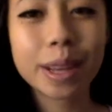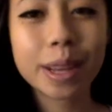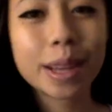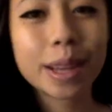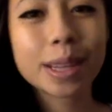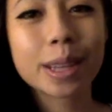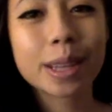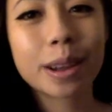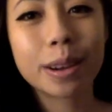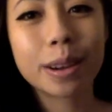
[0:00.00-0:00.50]

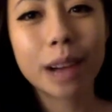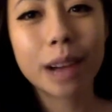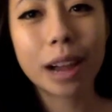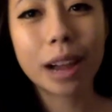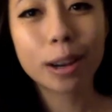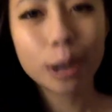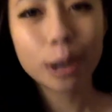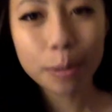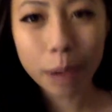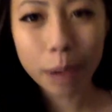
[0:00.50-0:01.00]
So I
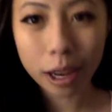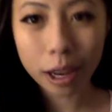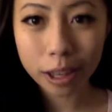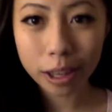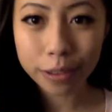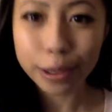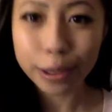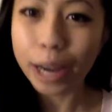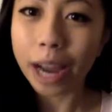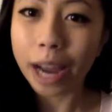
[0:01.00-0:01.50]
hope all
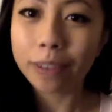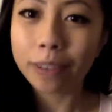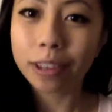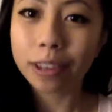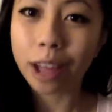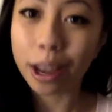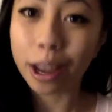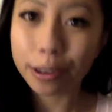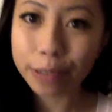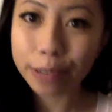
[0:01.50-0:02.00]
of you have a
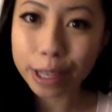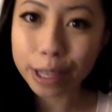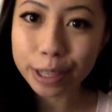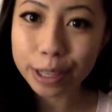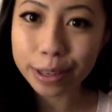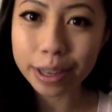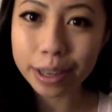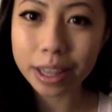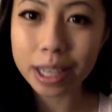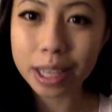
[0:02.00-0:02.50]
lot of fun
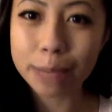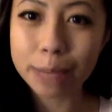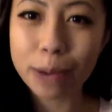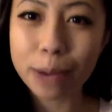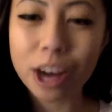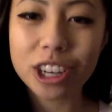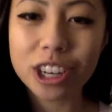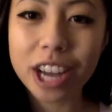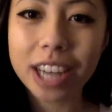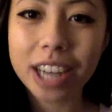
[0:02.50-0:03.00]
doing this
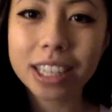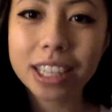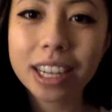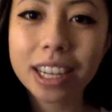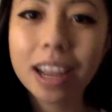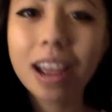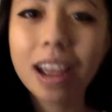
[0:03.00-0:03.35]
project.